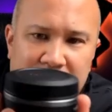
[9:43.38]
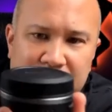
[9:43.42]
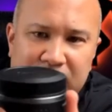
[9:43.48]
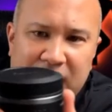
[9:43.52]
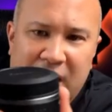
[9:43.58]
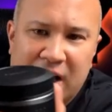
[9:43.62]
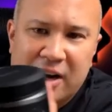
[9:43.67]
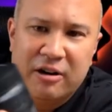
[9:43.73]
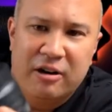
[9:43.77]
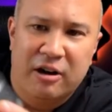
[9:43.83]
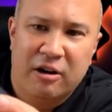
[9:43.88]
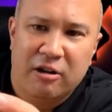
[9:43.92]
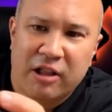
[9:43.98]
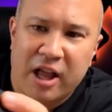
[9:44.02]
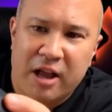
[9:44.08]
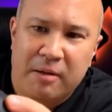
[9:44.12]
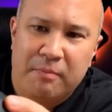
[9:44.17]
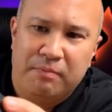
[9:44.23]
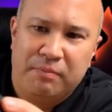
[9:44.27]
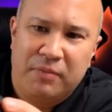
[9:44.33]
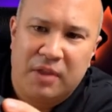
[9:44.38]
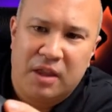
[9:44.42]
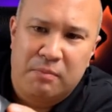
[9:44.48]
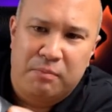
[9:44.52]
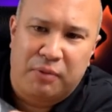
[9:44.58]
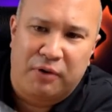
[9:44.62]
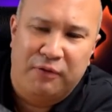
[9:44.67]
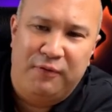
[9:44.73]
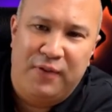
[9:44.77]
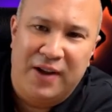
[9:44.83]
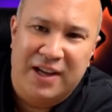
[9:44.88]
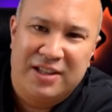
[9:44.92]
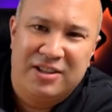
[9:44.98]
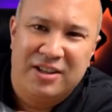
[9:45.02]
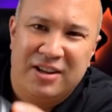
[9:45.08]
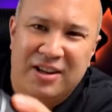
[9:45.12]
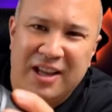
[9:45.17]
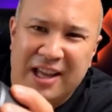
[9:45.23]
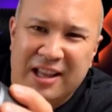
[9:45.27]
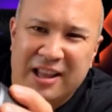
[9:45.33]
I don't know, like
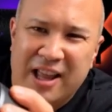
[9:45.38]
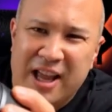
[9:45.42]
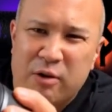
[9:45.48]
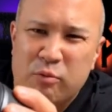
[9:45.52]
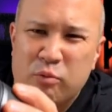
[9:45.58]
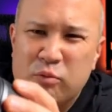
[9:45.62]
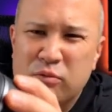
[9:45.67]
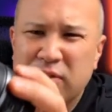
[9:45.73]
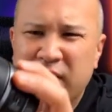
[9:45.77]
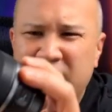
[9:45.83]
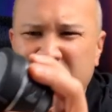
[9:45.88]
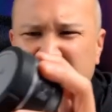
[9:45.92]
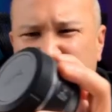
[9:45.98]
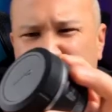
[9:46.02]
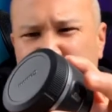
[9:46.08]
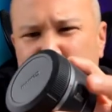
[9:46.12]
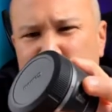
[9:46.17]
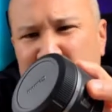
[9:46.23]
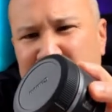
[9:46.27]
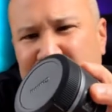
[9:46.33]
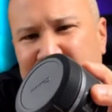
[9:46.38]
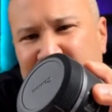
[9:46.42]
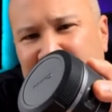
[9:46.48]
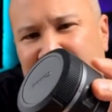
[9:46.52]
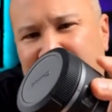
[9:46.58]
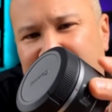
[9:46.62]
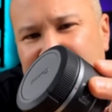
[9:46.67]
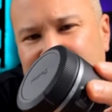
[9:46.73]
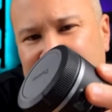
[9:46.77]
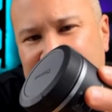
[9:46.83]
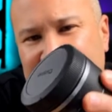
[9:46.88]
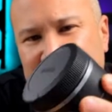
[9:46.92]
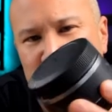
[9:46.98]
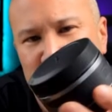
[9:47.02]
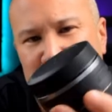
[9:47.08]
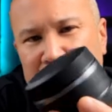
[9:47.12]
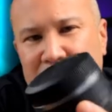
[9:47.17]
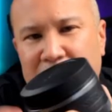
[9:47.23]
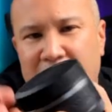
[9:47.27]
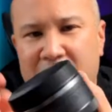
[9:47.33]
perfected and like, and like refined
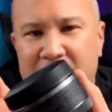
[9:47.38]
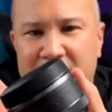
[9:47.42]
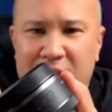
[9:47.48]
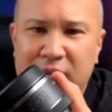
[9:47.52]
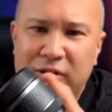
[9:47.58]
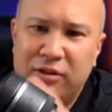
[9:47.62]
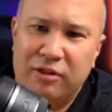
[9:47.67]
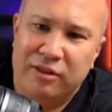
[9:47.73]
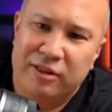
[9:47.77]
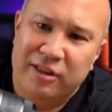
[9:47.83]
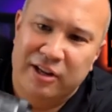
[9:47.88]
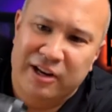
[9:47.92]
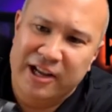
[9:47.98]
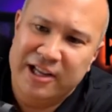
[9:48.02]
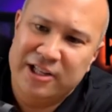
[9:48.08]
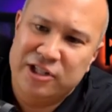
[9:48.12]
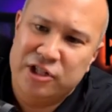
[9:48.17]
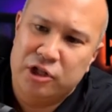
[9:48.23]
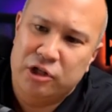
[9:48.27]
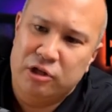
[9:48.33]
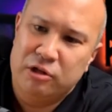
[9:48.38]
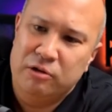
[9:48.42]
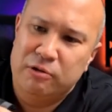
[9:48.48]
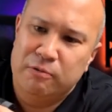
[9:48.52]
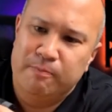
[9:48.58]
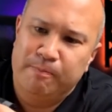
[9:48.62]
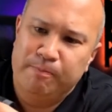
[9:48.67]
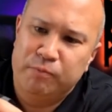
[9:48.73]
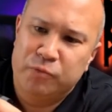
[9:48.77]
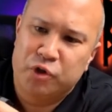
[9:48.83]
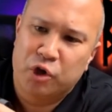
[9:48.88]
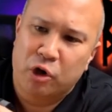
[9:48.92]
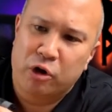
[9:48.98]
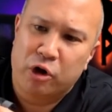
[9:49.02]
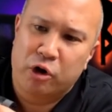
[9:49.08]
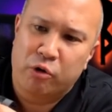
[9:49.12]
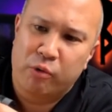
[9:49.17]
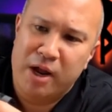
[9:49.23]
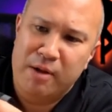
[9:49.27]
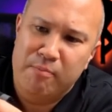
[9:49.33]
with like the nice dark
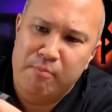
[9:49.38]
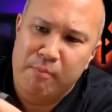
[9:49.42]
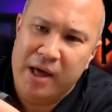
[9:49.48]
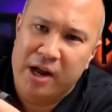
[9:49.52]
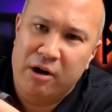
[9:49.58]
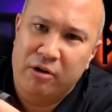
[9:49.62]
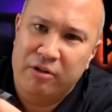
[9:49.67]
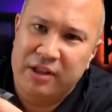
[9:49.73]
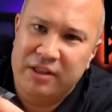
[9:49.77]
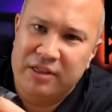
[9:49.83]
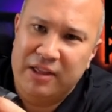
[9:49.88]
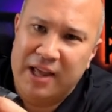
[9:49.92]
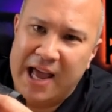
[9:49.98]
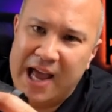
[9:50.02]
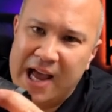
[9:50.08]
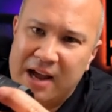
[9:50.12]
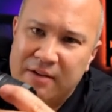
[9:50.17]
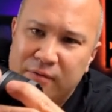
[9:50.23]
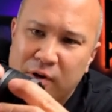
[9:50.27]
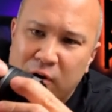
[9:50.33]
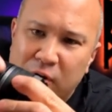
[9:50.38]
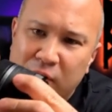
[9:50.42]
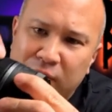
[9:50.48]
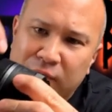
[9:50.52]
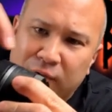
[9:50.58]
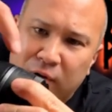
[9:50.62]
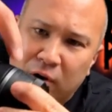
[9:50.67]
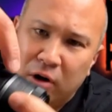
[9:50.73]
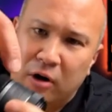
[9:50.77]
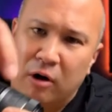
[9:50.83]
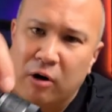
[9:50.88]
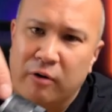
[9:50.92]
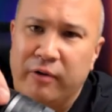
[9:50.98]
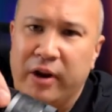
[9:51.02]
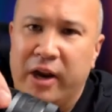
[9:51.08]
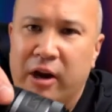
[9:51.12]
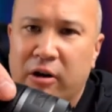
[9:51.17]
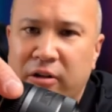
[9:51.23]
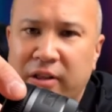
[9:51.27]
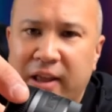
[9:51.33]
gray metal that they have over, over
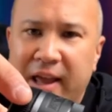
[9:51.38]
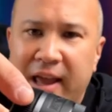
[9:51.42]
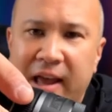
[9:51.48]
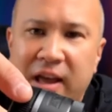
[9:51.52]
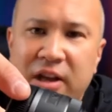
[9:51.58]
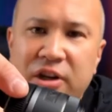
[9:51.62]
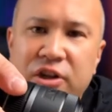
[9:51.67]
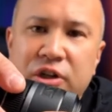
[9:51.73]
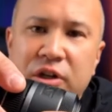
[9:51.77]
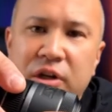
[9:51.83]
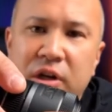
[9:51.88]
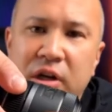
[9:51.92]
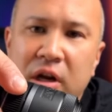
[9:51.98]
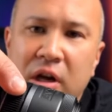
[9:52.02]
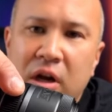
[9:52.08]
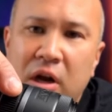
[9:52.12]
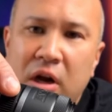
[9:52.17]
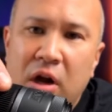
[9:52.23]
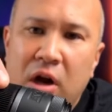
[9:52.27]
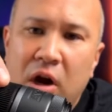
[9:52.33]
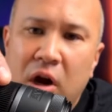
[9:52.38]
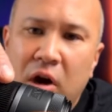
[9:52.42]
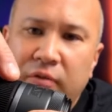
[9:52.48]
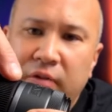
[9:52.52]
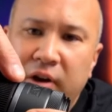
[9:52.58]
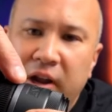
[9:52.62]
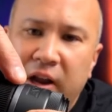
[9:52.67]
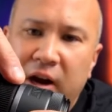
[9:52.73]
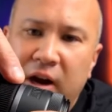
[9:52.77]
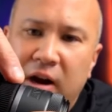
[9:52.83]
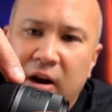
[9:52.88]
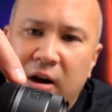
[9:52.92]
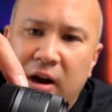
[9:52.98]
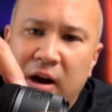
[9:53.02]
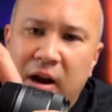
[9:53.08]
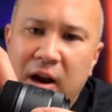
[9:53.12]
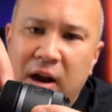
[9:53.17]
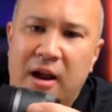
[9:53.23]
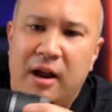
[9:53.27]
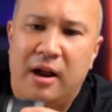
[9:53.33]
here on the edge over here.
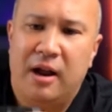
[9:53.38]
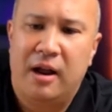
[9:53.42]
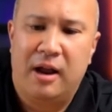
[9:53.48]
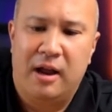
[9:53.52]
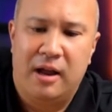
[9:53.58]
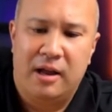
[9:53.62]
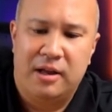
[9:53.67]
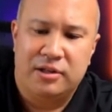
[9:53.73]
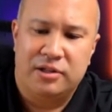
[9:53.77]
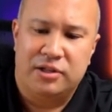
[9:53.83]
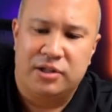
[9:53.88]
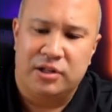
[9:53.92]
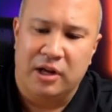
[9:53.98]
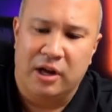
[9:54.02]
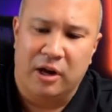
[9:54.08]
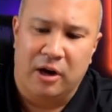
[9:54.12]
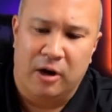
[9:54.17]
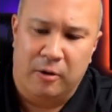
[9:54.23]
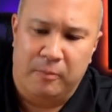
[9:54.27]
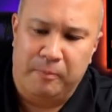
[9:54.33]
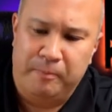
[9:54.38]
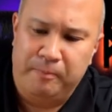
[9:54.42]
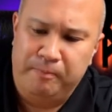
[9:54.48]
So,